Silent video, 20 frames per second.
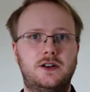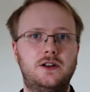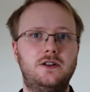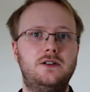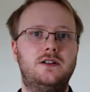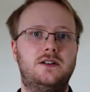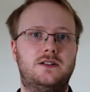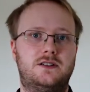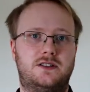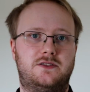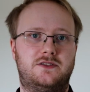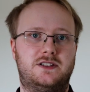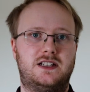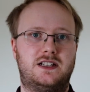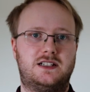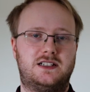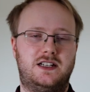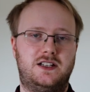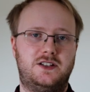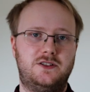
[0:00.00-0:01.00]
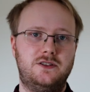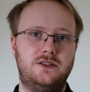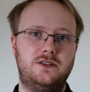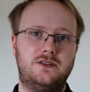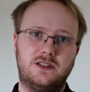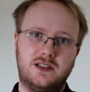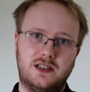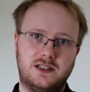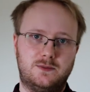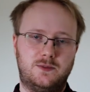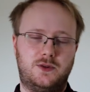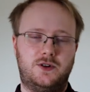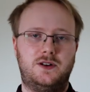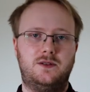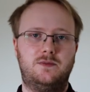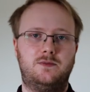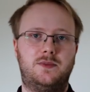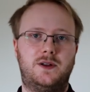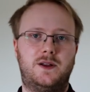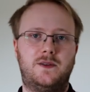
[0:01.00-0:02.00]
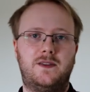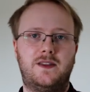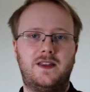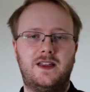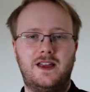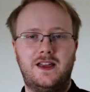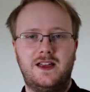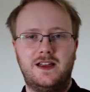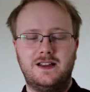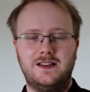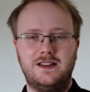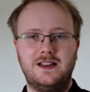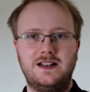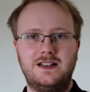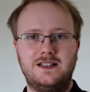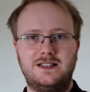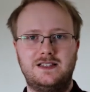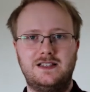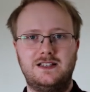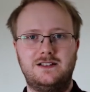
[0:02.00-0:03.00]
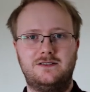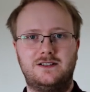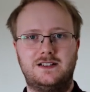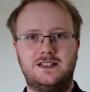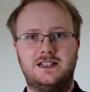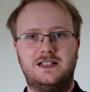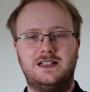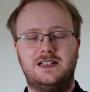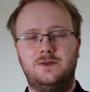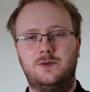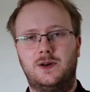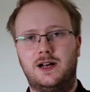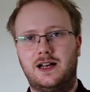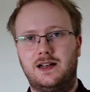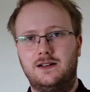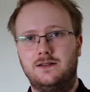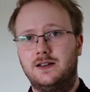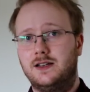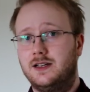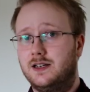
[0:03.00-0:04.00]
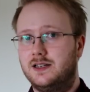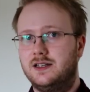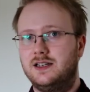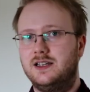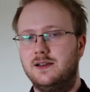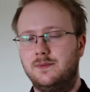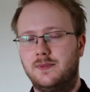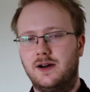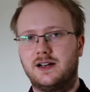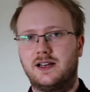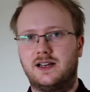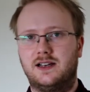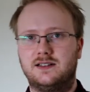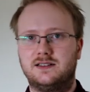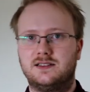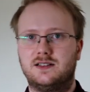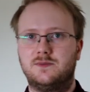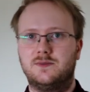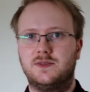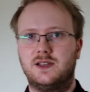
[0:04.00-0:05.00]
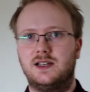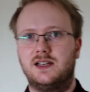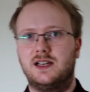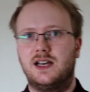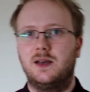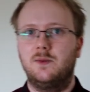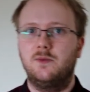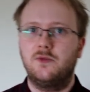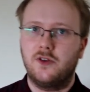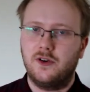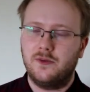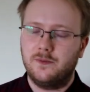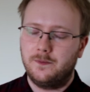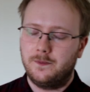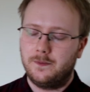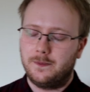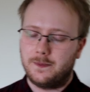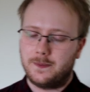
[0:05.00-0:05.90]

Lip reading: Who knows if it's actually true at this point, but that is theoretically where debugging something came from.